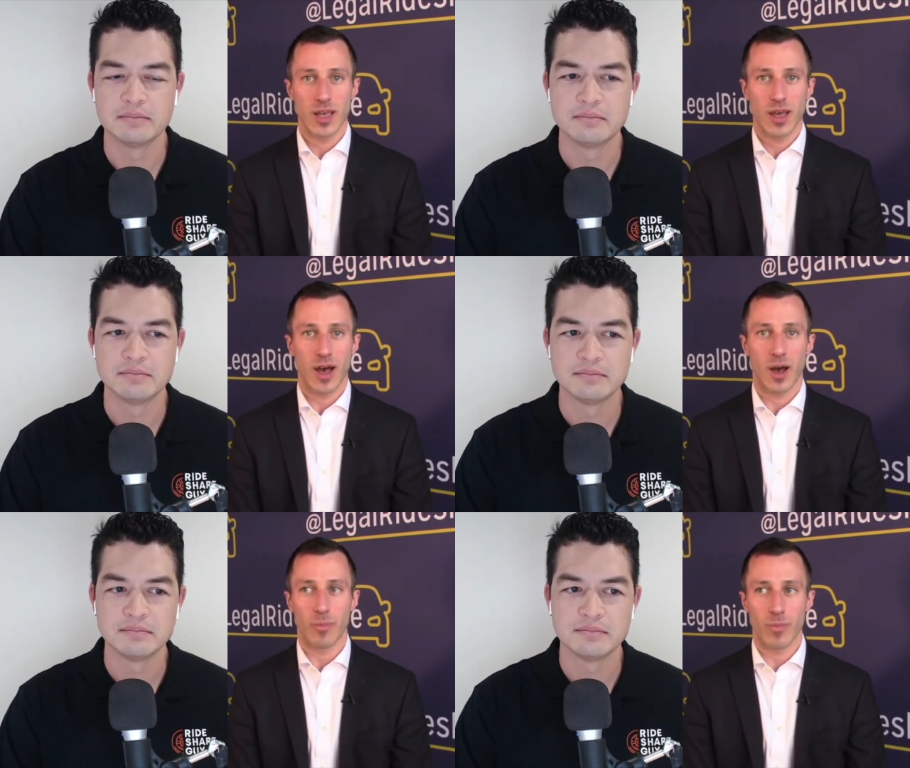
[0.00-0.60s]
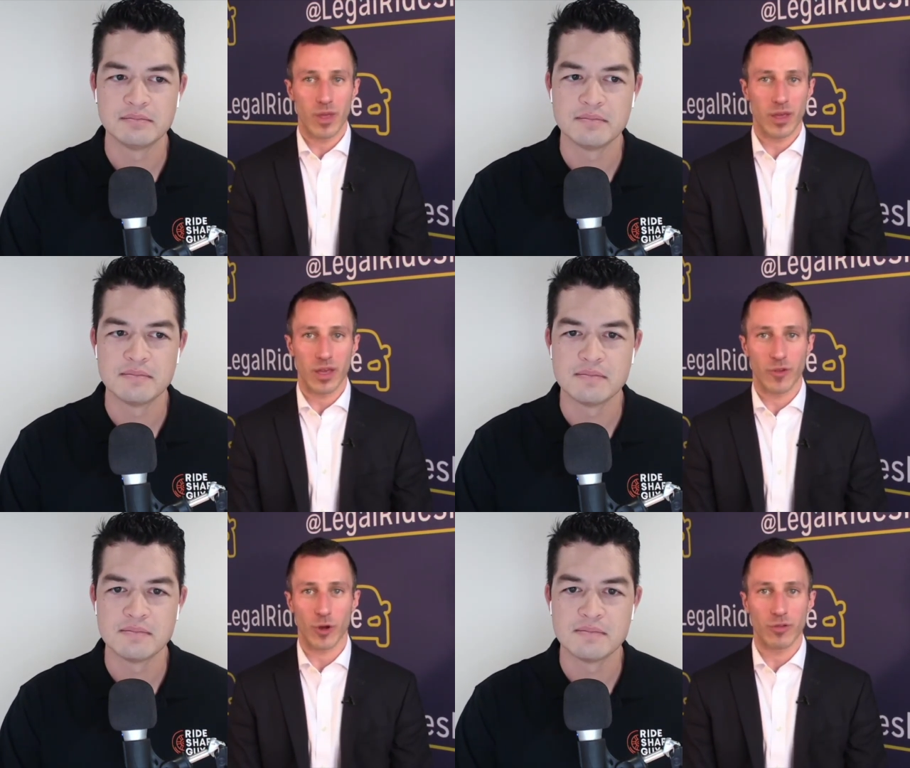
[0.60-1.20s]
Speaker 1: Um, yeah.
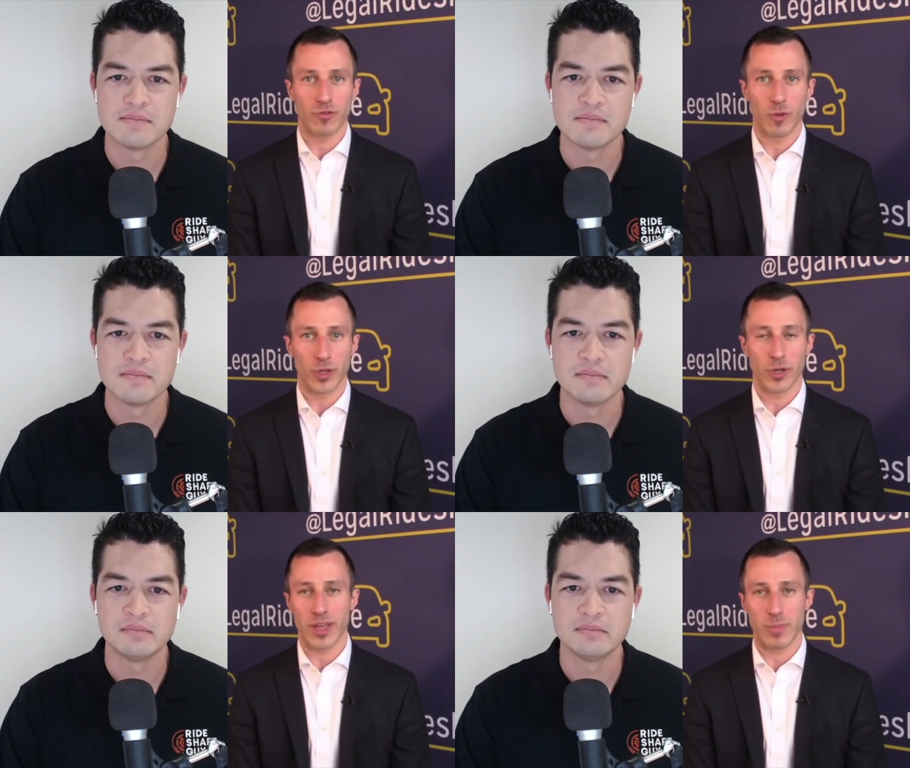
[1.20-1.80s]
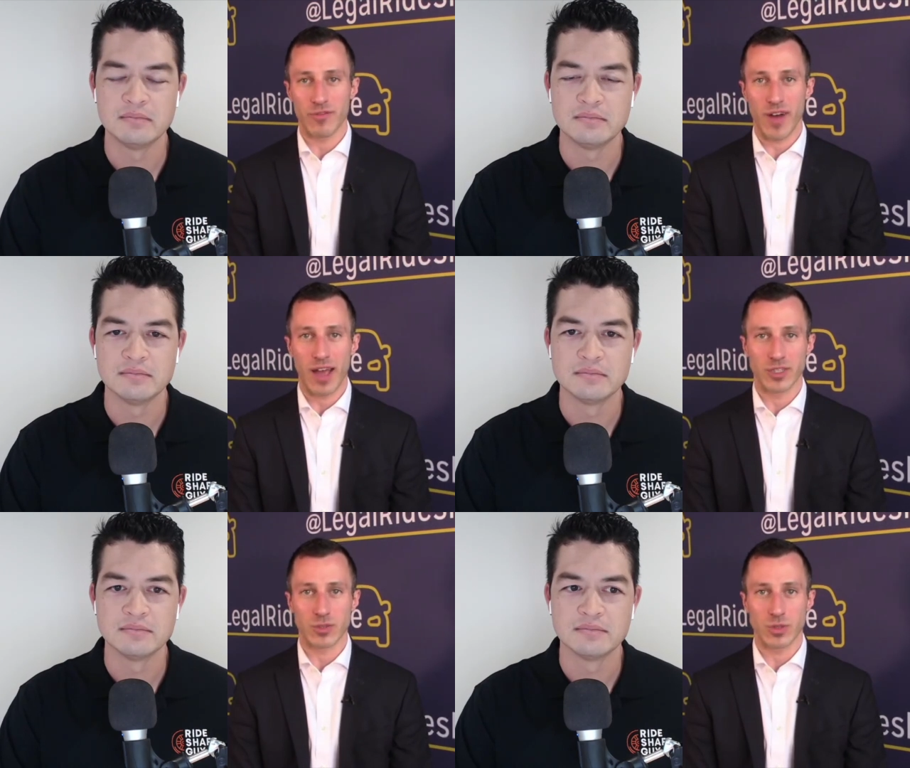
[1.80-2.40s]
If you're unfamiliar,
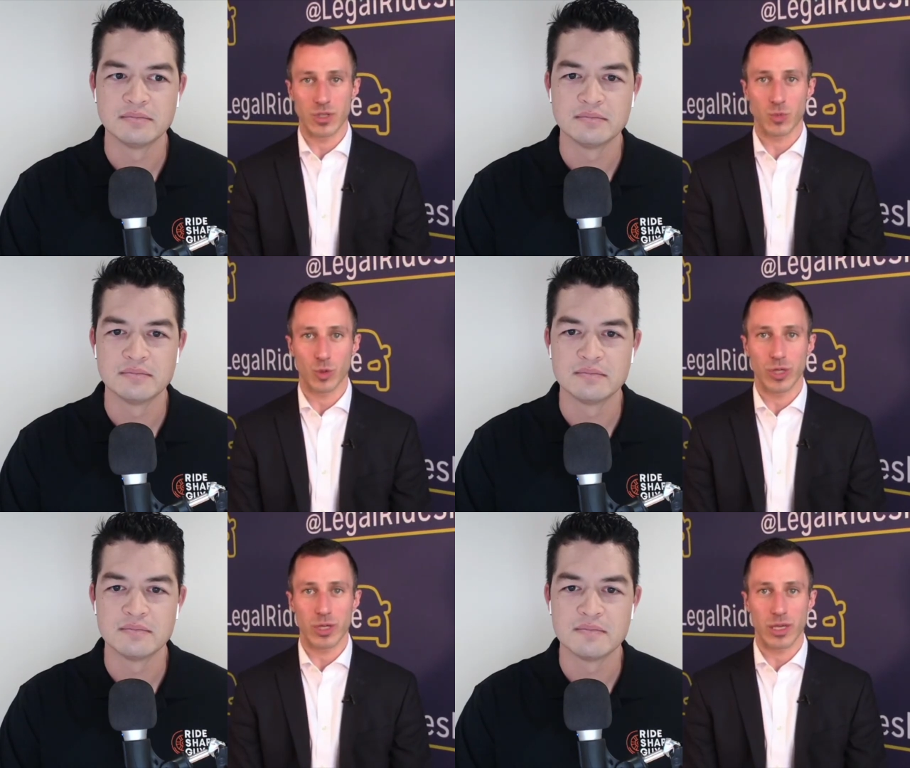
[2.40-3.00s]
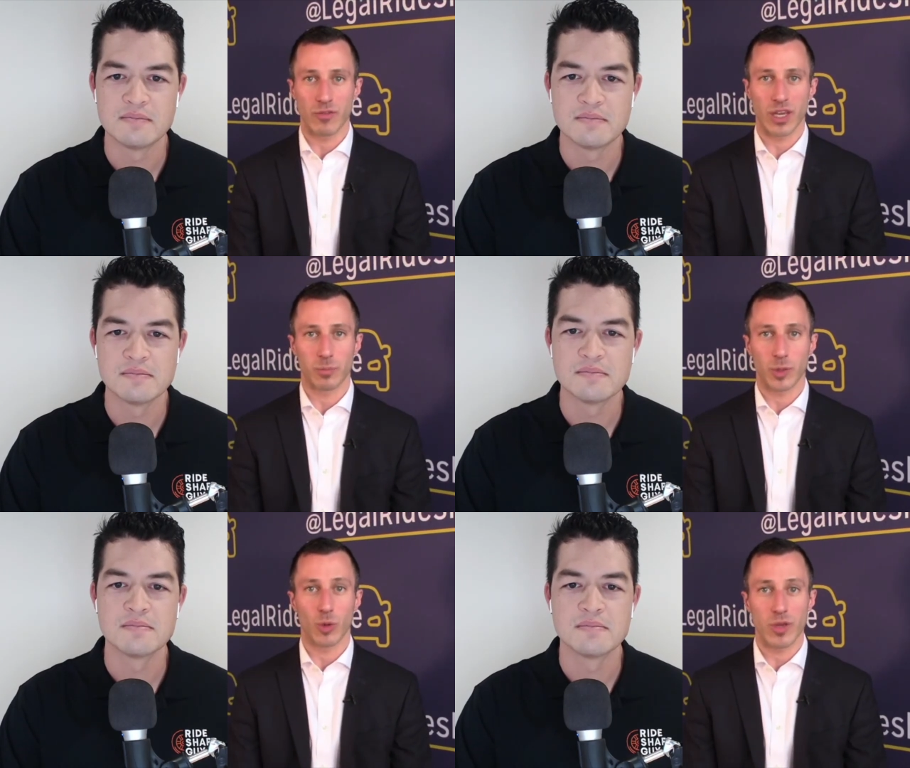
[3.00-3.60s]
AB5 is is really giving
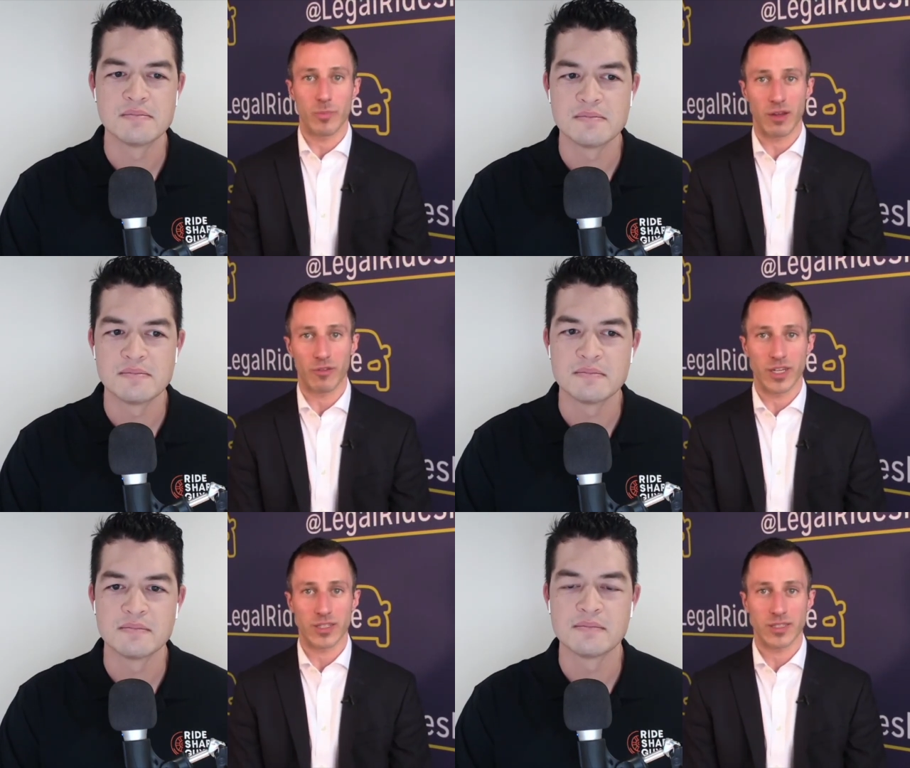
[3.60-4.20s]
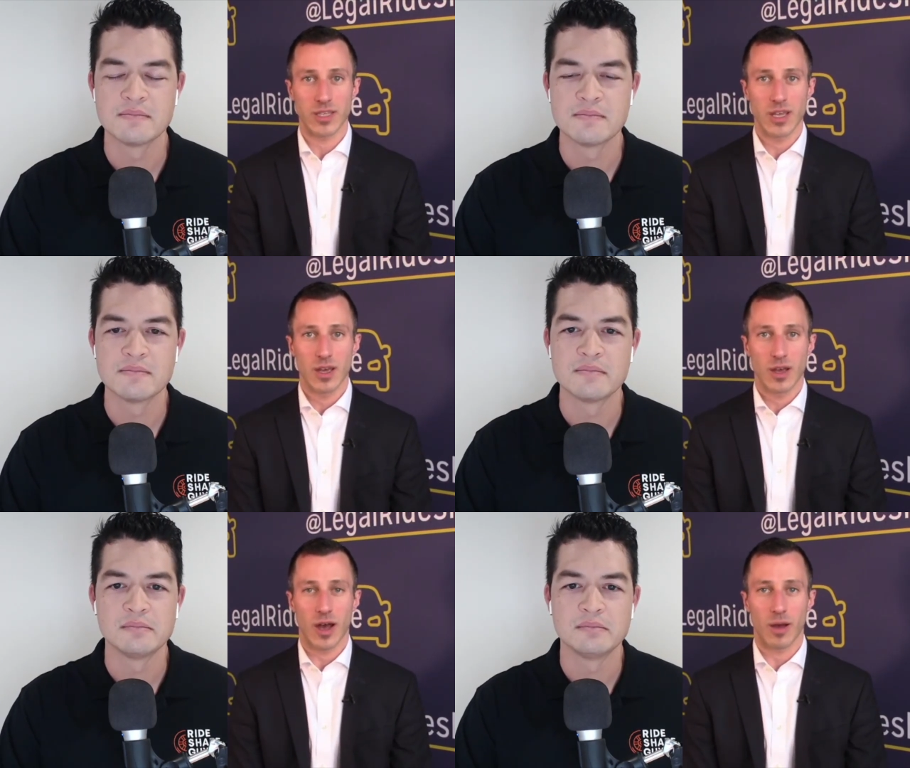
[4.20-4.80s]
employee benefits
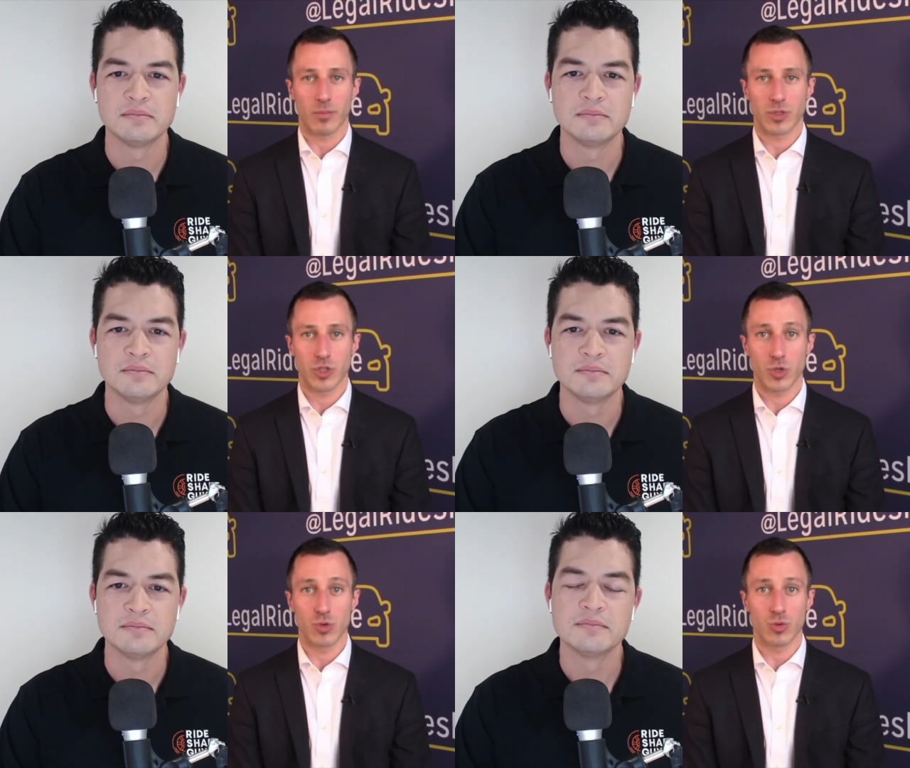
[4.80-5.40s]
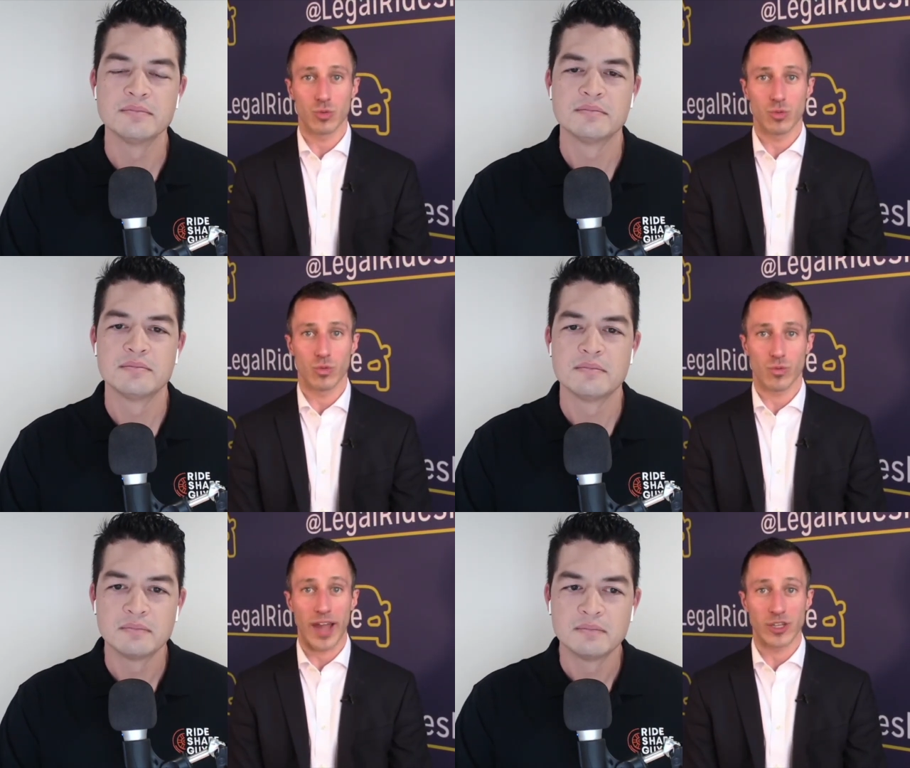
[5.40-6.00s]
um, to
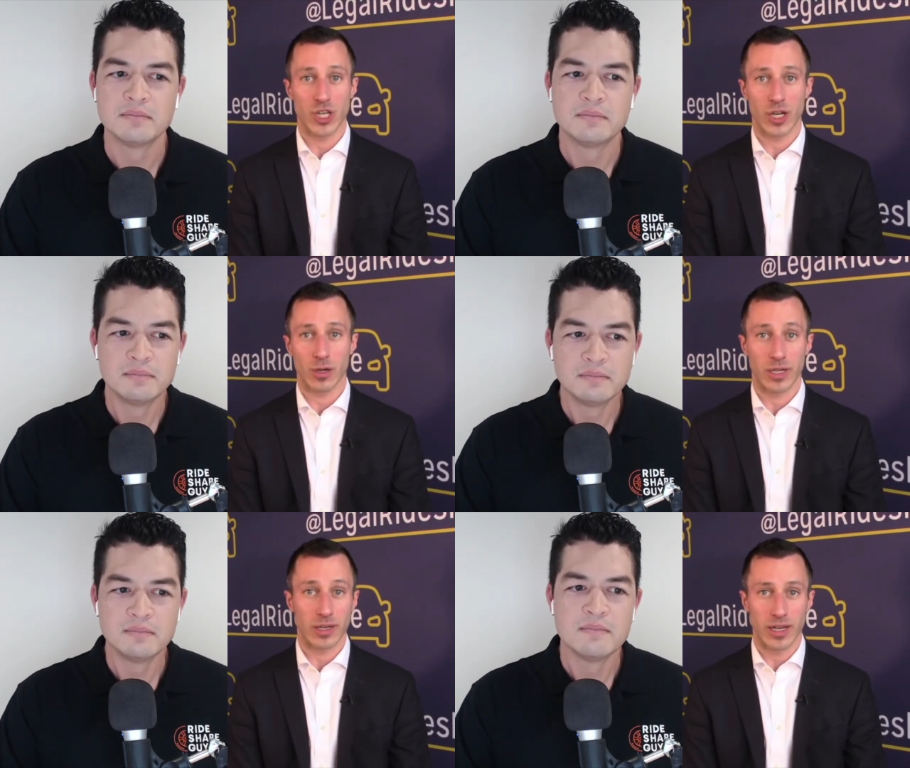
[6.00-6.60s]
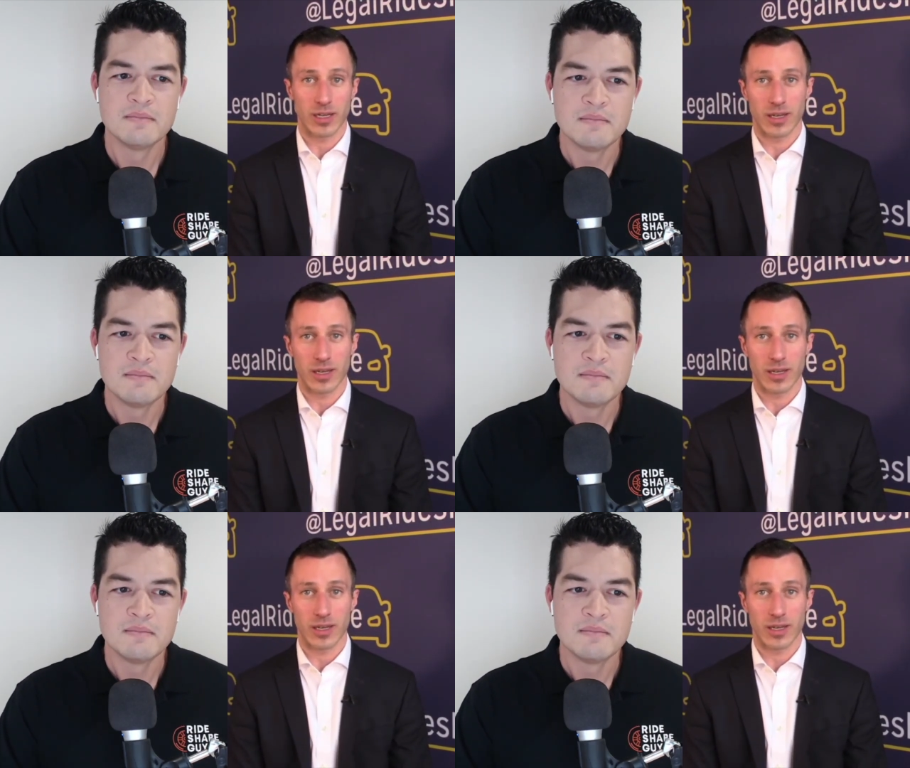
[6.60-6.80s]
rideshare and, and